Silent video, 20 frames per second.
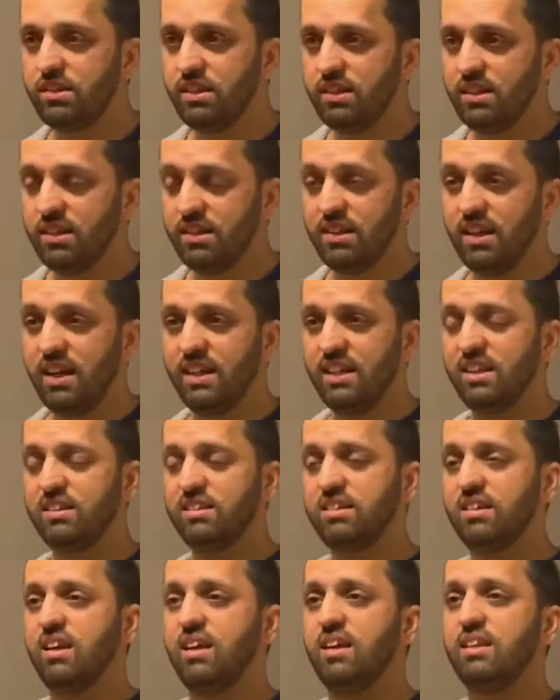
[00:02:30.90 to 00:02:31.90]
and
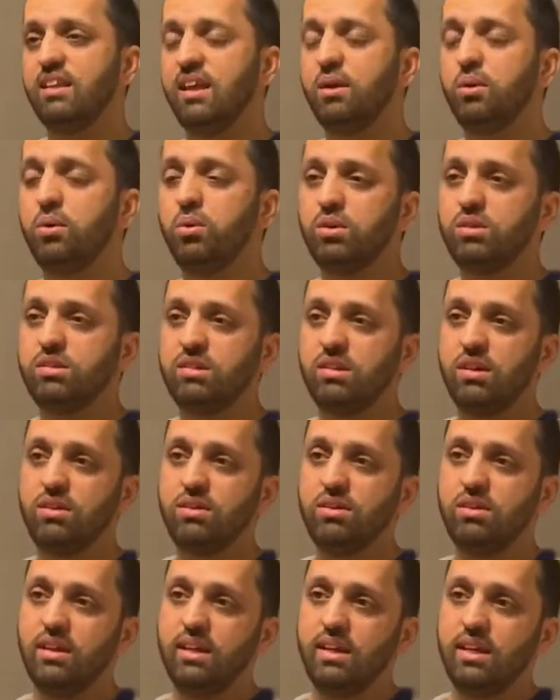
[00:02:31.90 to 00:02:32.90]
designers, they
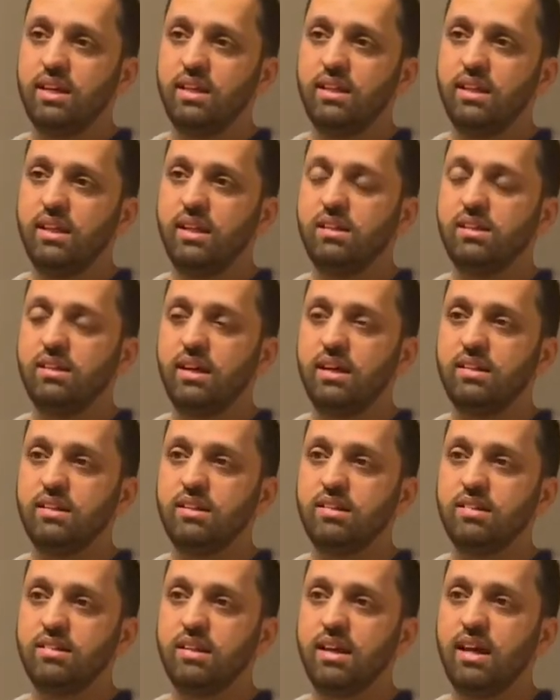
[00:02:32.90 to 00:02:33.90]
also need to
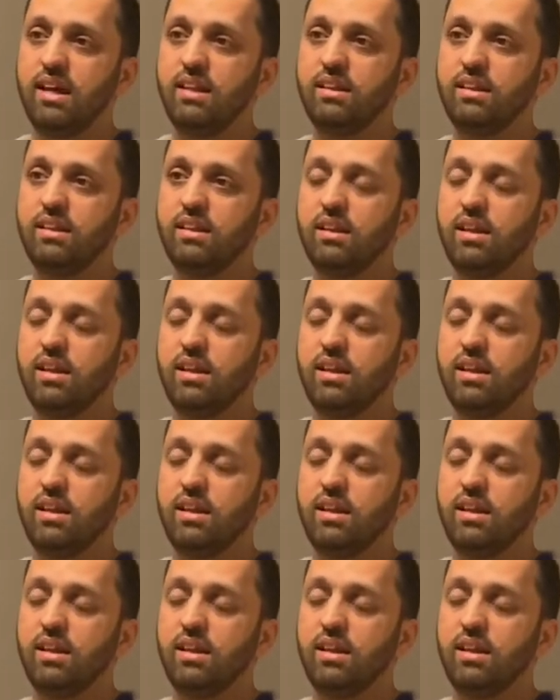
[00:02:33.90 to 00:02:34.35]
understand